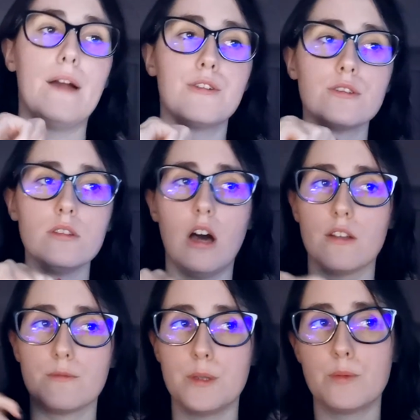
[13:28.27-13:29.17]
I've heard a
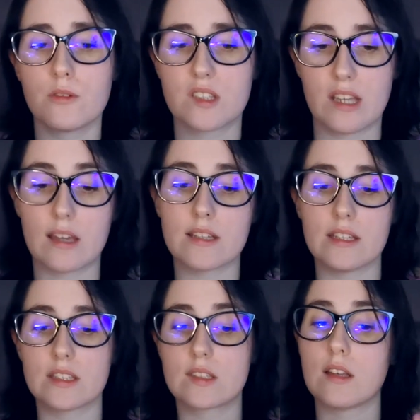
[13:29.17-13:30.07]
lot of people say that
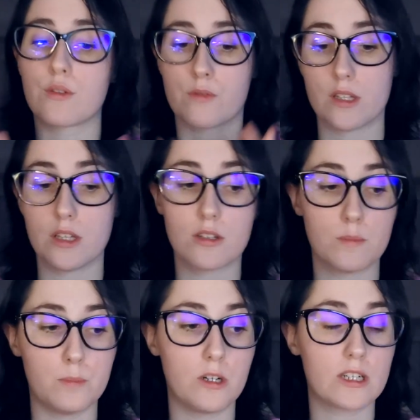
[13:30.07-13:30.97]
it's a really
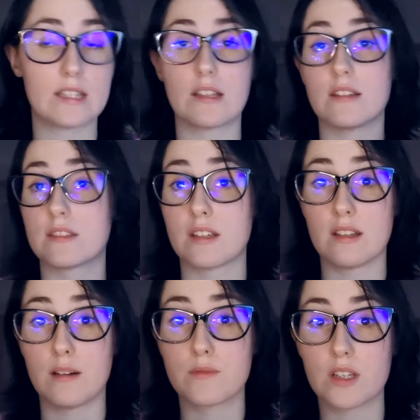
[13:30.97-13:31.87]
good book and they
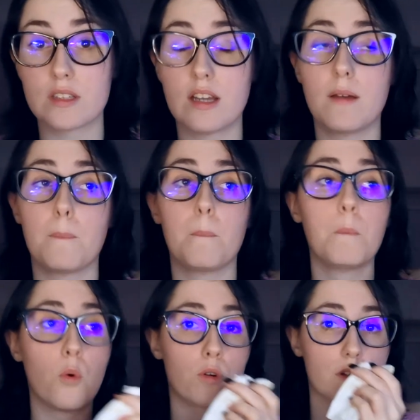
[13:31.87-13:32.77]
loved it
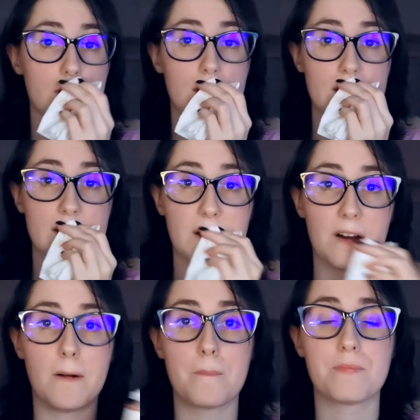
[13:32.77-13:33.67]
more than they
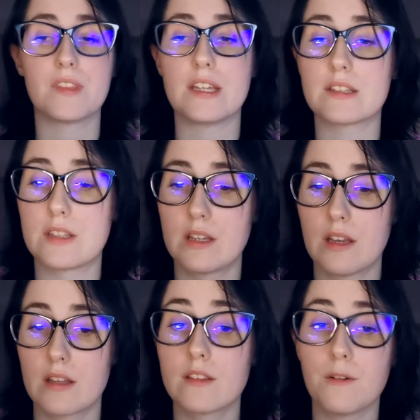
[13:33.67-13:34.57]
did
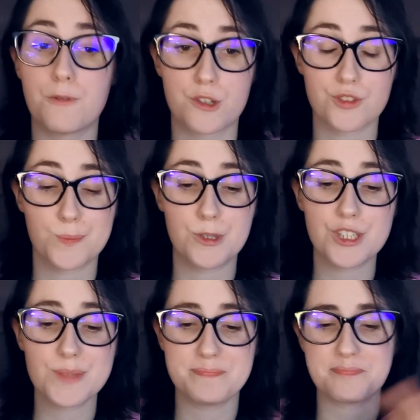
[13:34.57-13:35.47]
the first
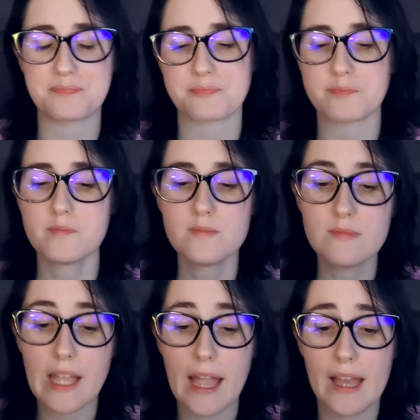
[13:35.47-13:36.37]
book.
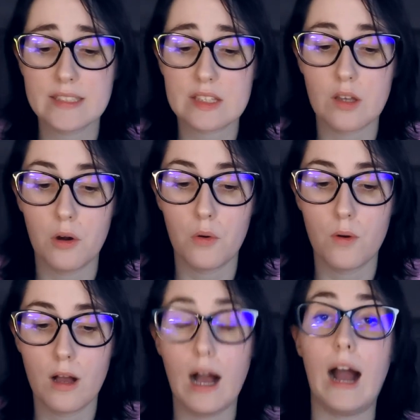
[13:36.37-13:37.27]
And
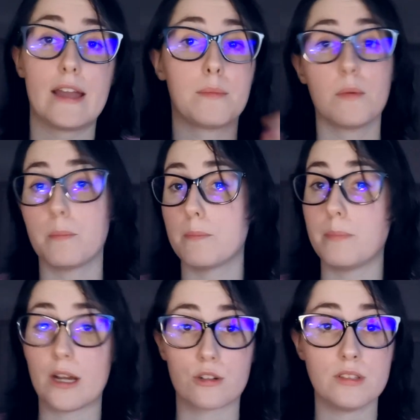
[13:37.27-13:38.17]
so I am
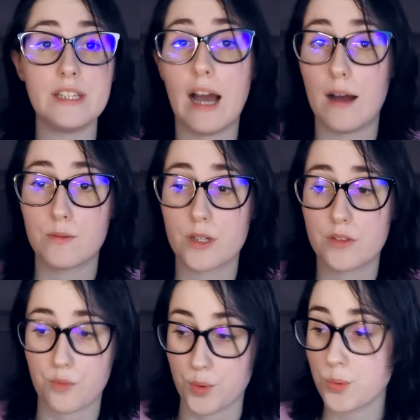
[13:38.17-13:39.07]
barely halfway
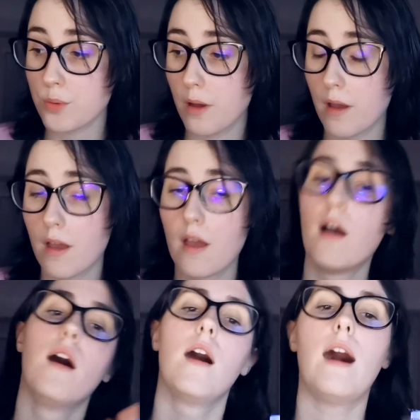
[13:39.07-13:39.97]
through.
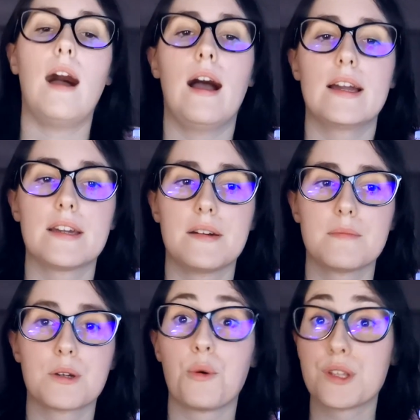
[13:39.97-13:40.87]
I
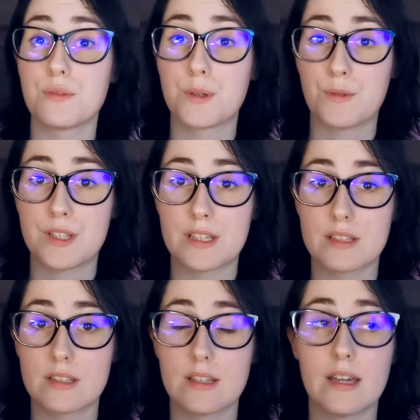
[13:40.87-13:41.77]
am going to be reading
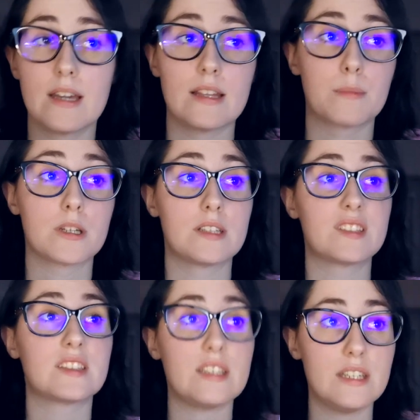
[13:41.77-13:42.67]
it today and I'm gonna
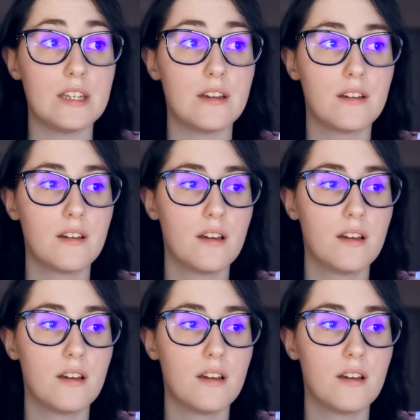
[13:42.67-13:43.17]
see